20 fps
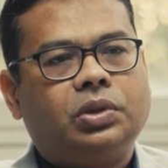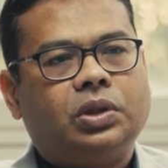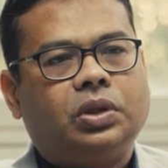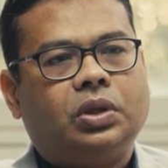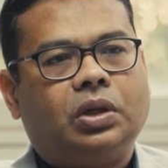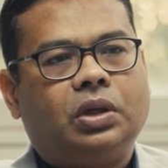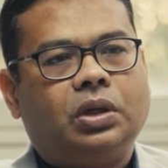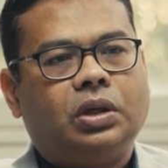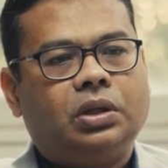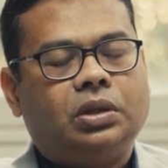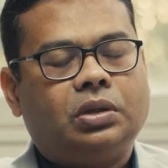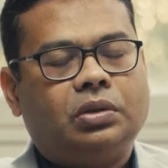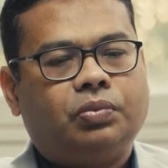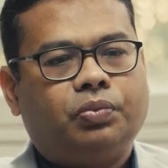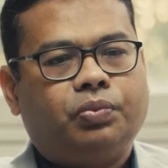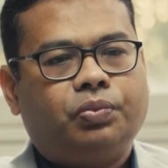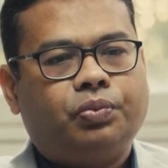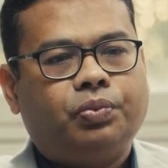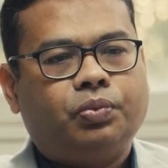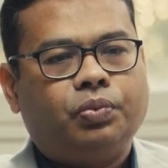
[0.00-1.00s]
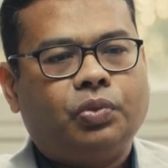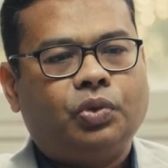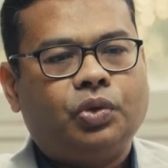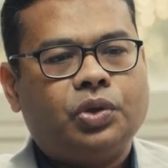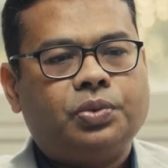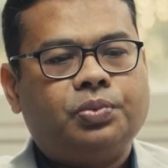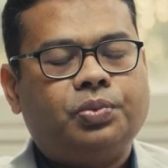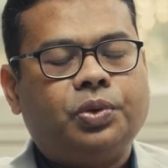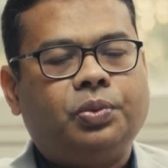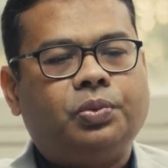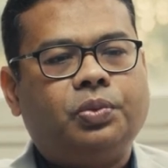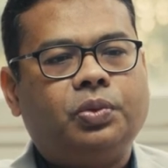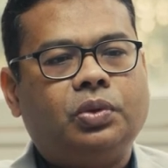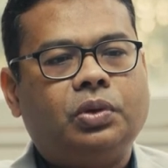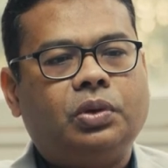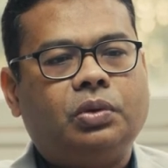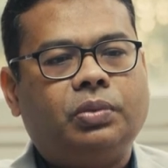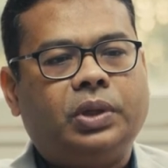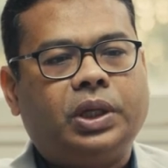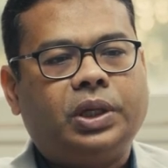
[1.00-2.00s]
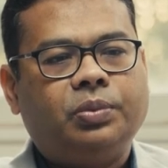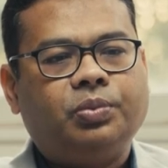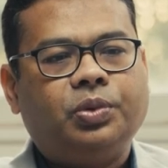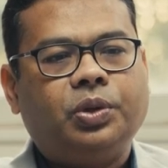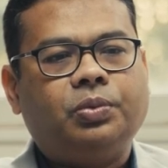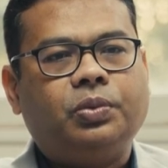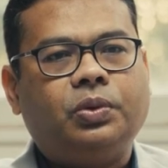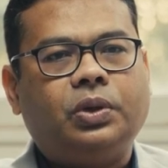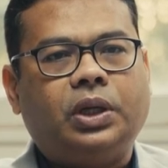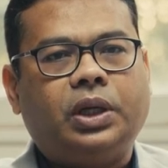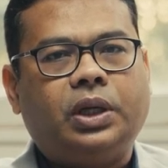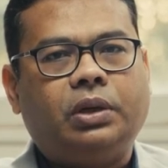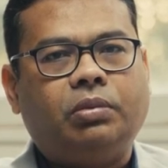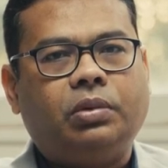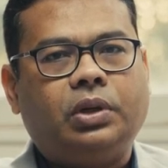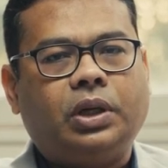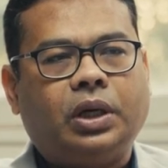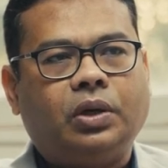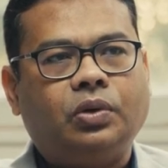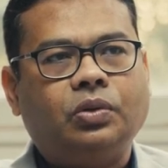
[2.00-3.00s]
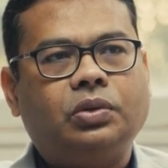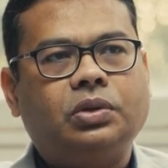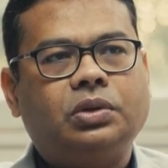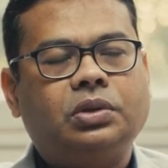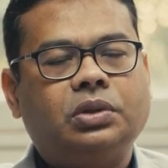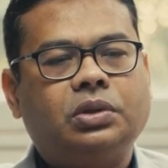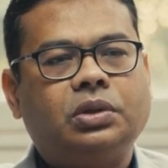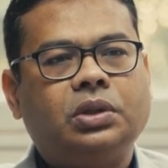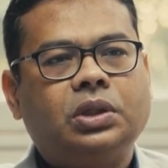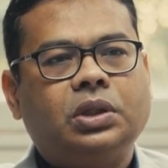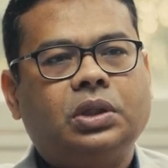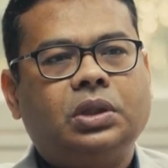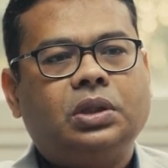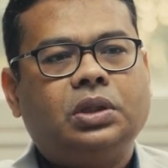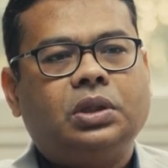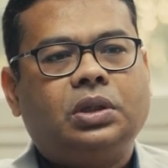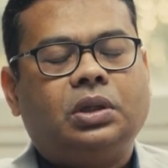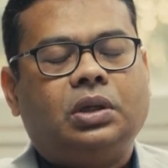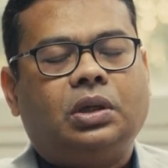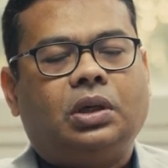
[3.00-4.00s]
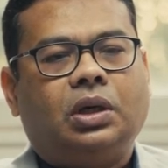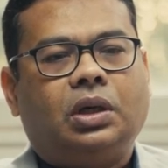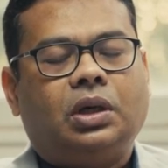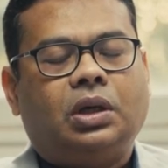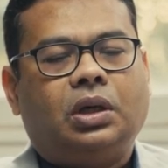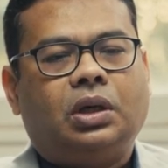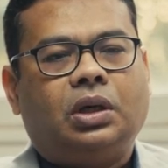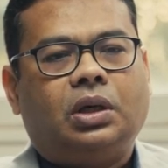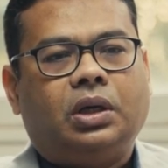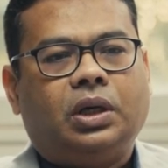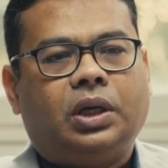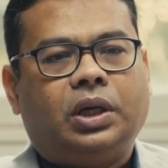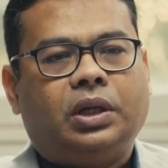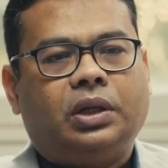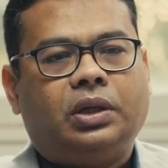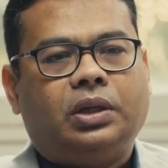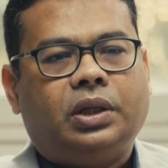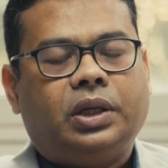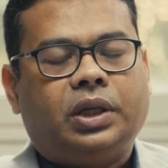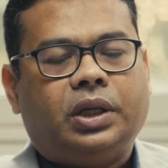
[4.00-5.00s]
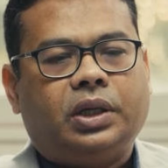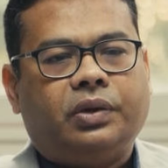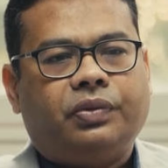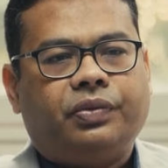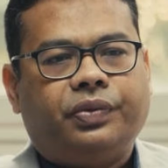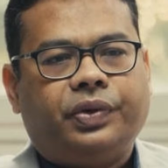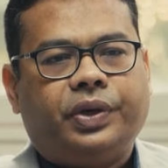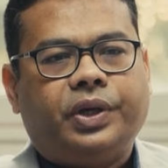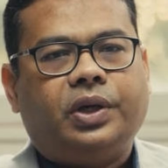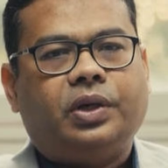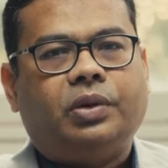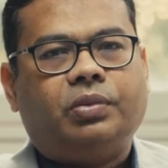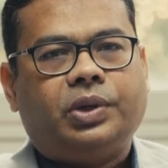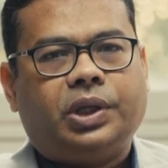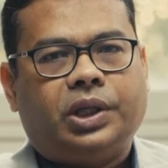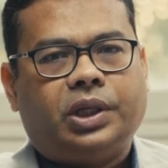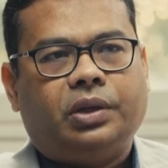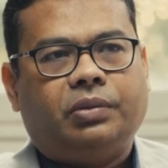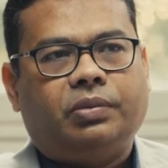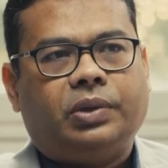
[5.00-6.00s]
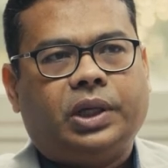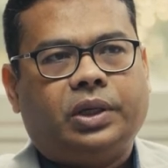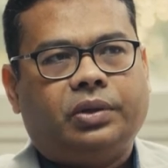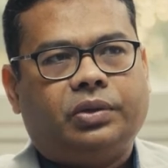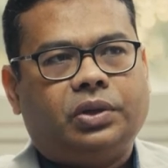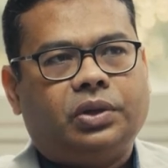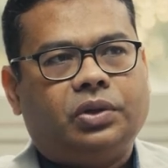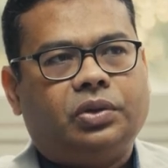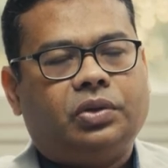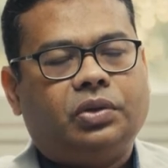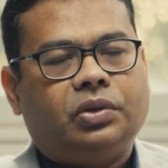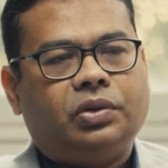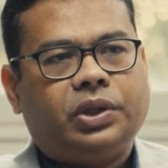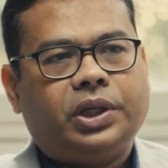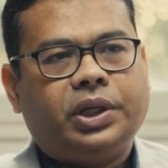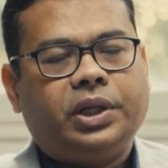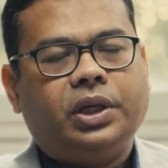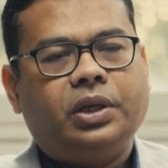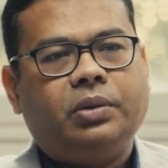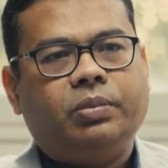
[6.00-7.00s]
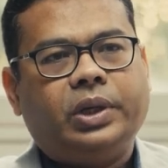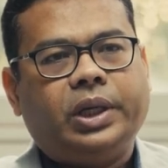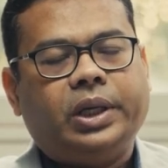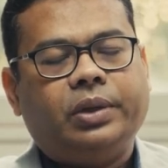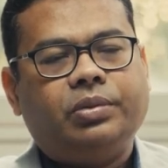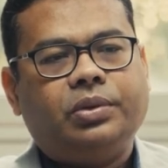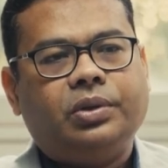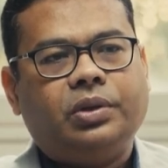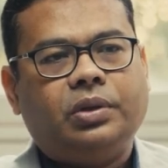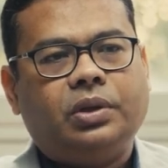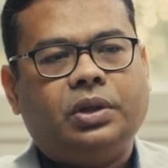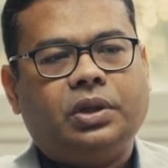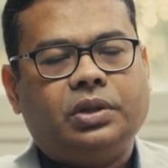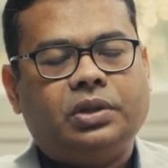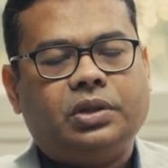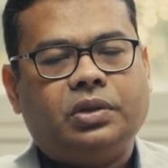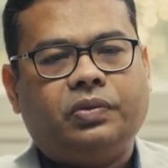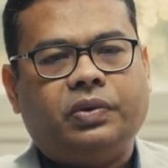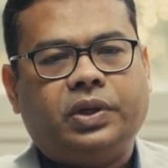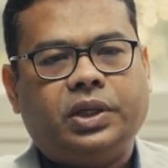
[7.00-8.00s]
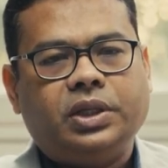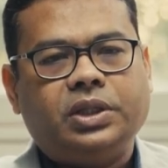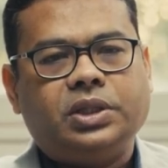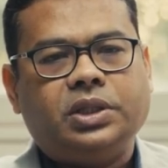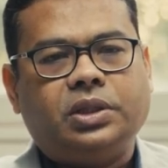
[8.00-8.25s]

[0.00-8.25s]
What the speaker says: because many people have doubts and they are afraid of kidney biopsy. So kidney biopsy is a very